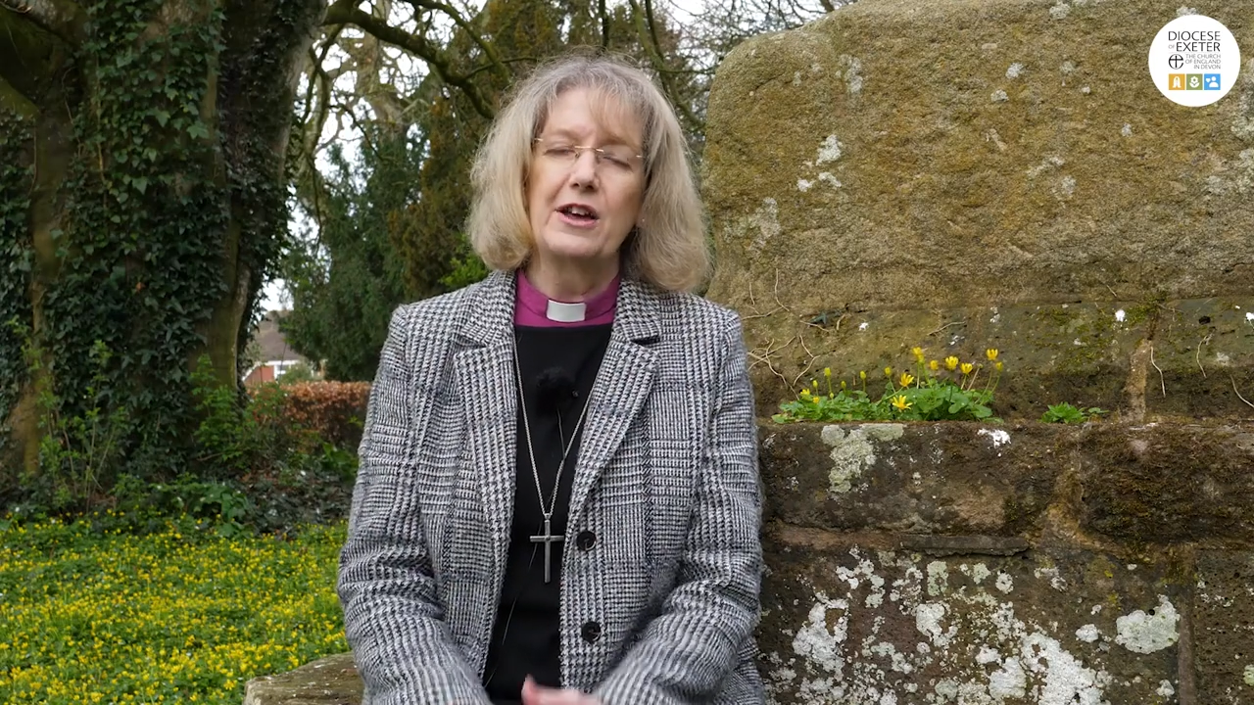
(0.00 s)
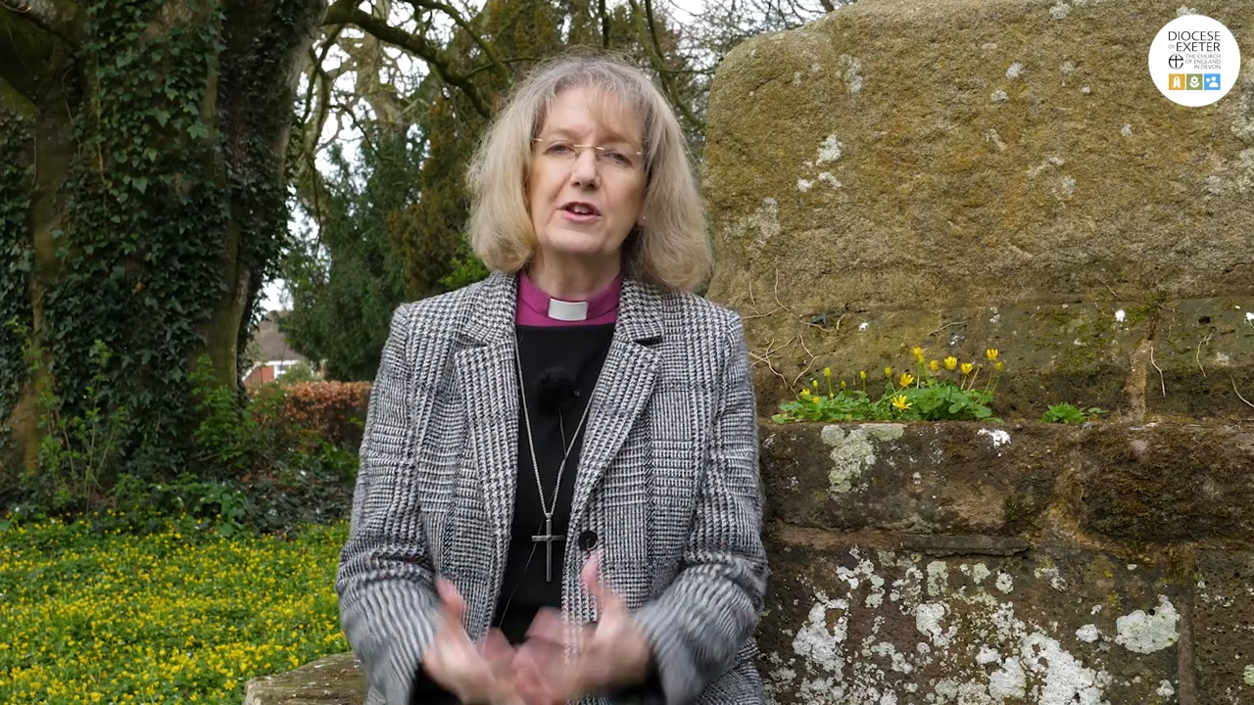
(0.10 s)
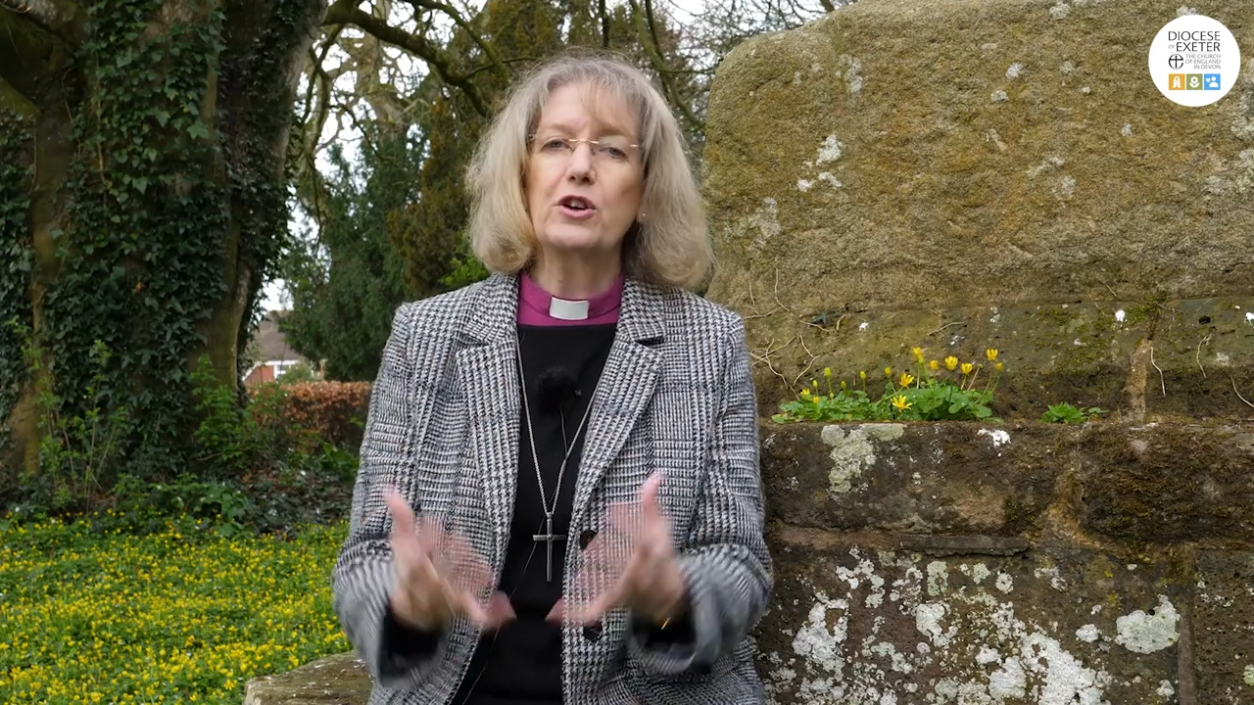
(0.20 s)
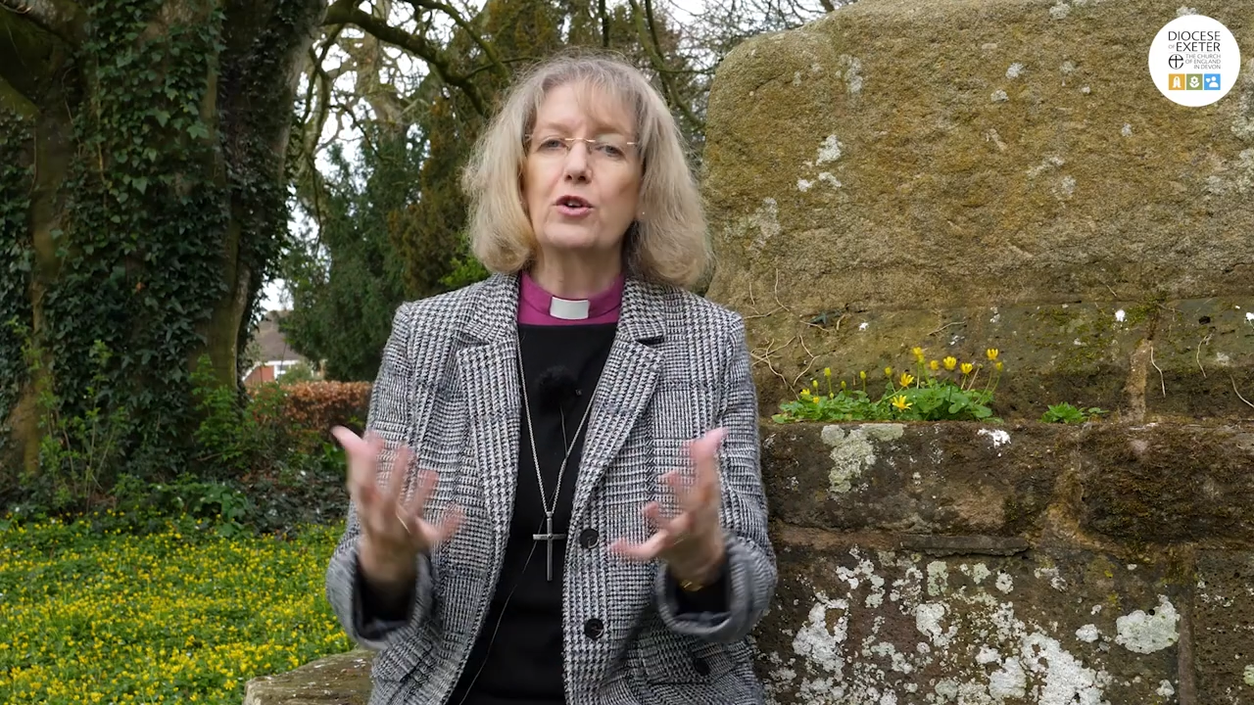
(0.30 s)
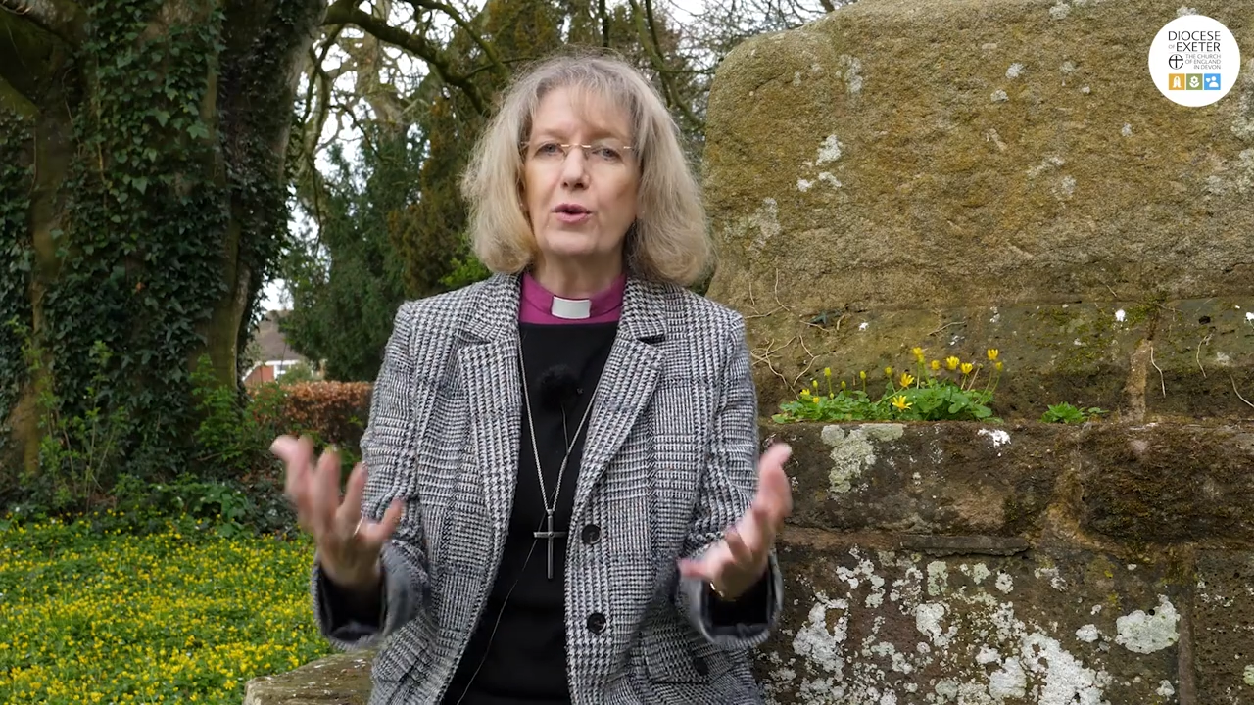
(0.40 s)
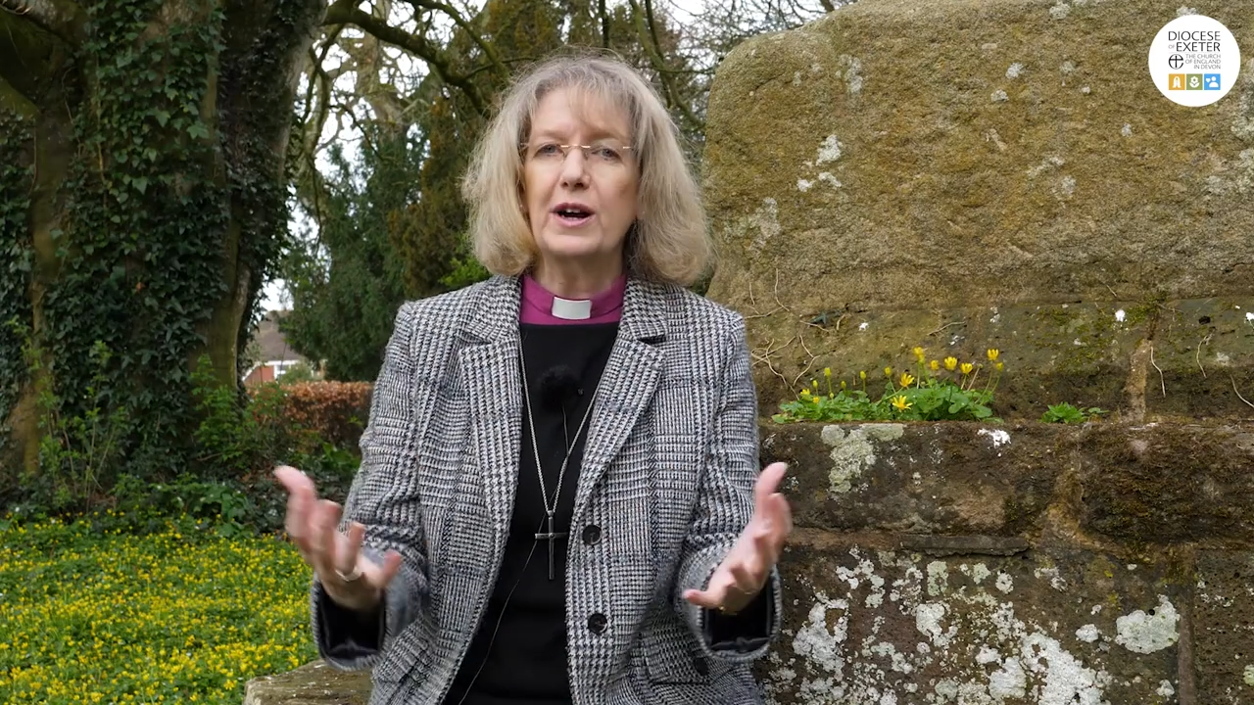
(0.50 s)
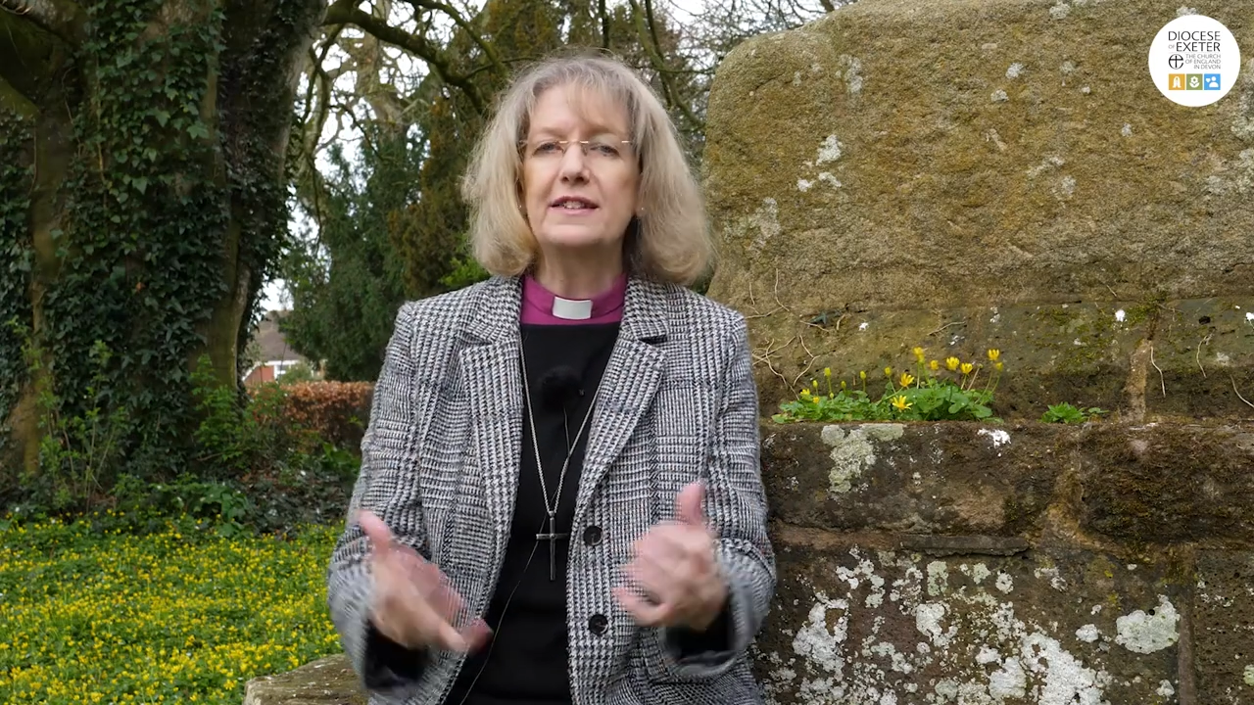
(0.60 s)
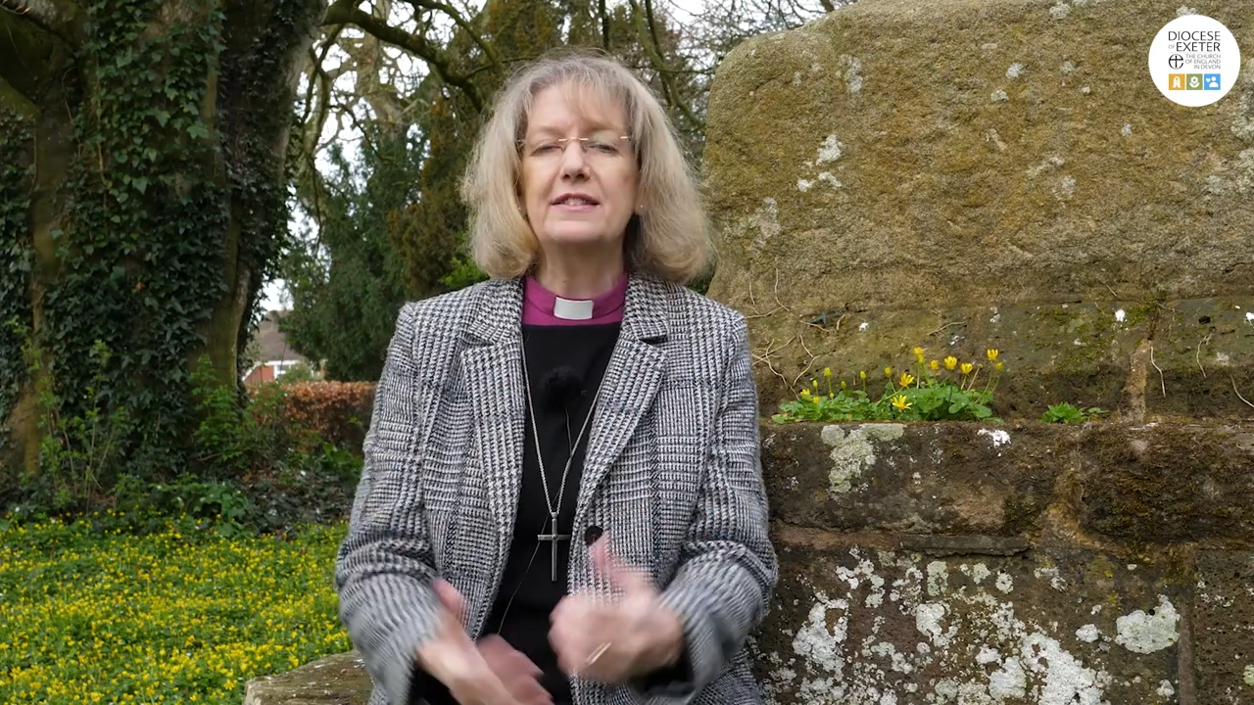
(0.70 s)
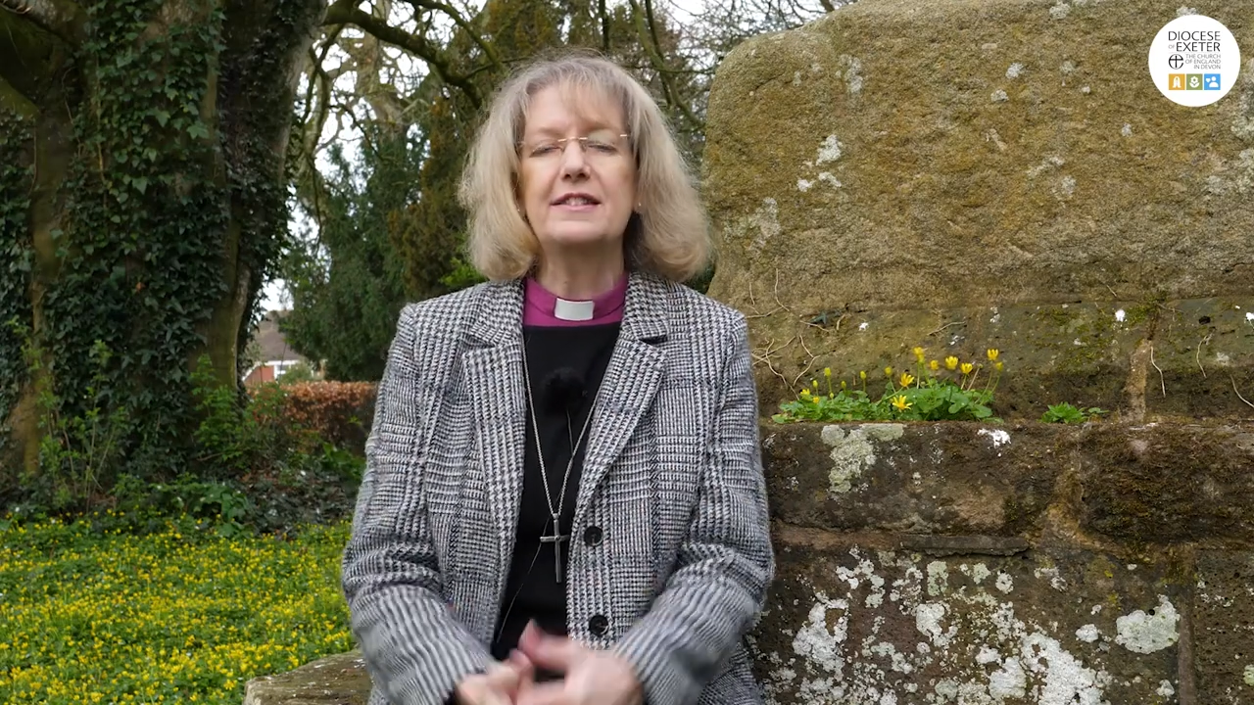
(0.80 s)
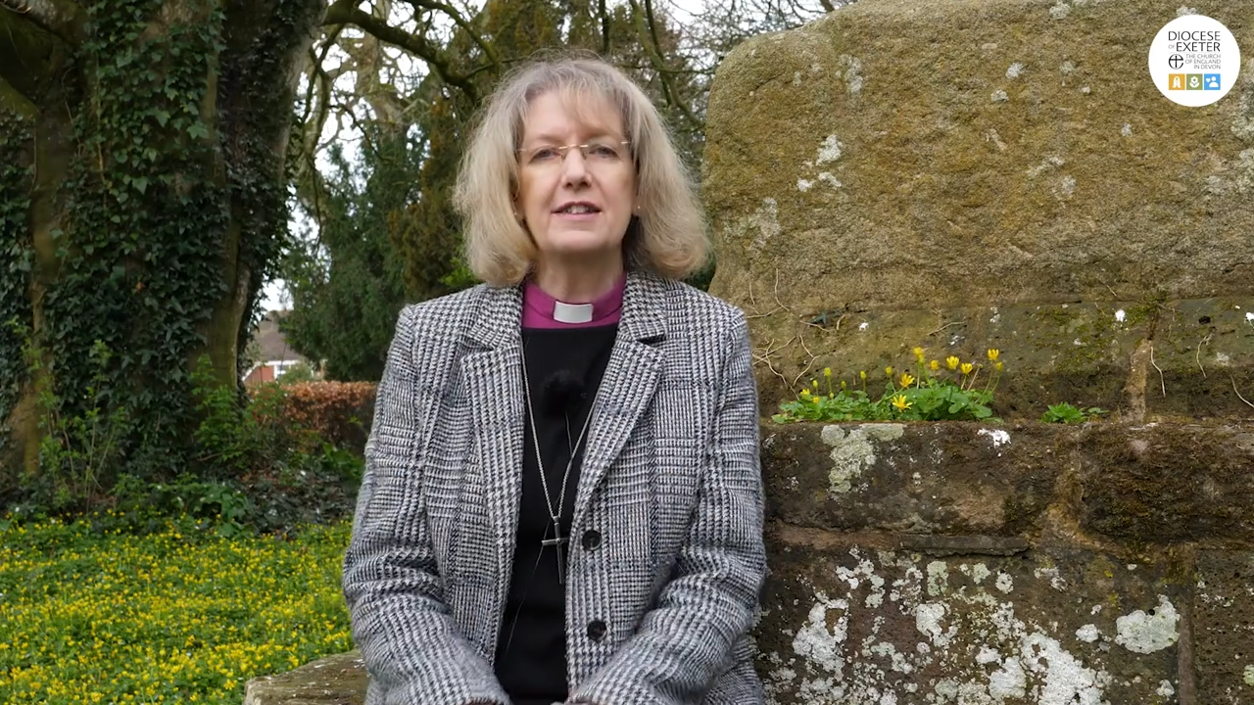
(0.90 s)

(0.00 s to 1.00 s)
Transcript: that Christ